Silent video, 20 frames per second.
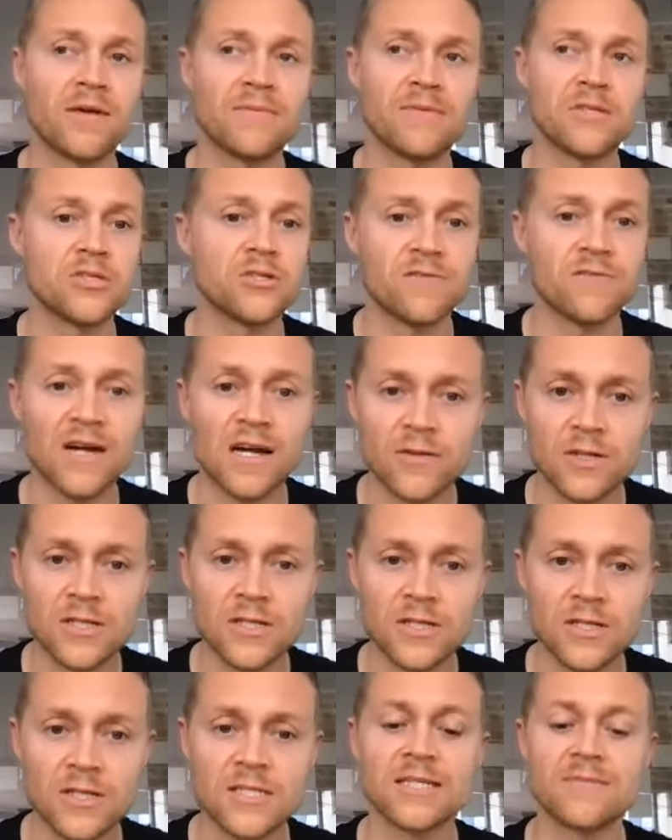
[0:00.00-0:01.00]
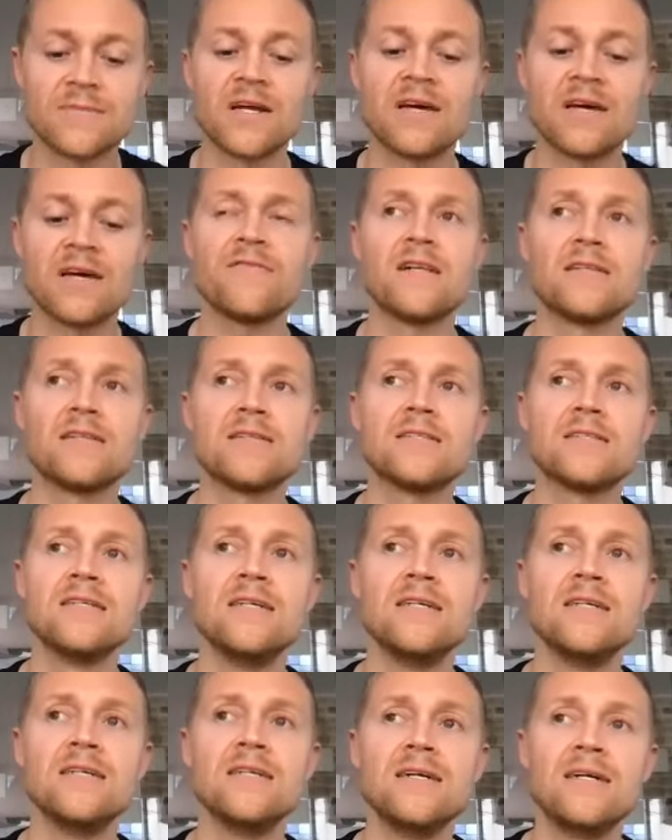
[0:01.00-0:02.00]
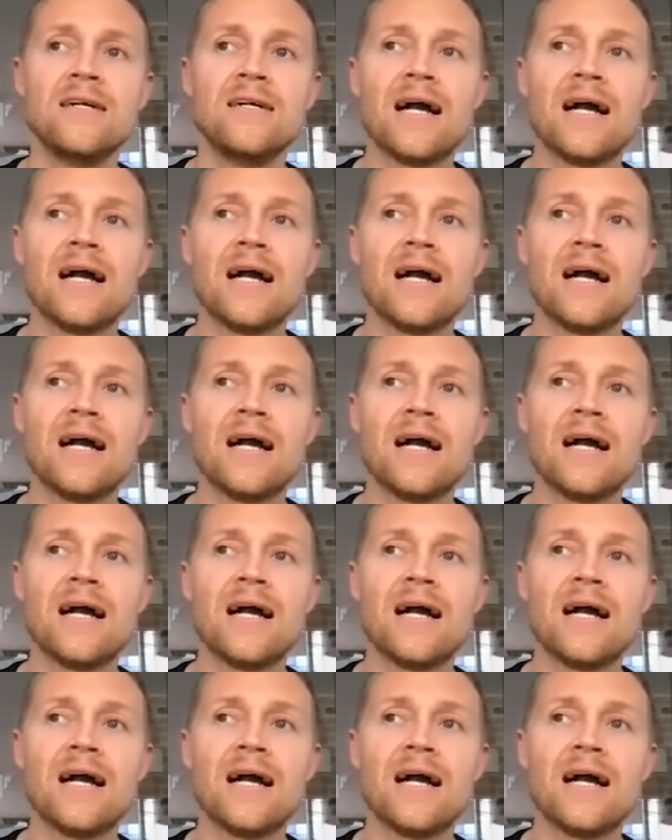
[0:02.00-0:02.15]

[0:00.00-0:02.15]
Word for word: perhaps a survival instinct, but I felt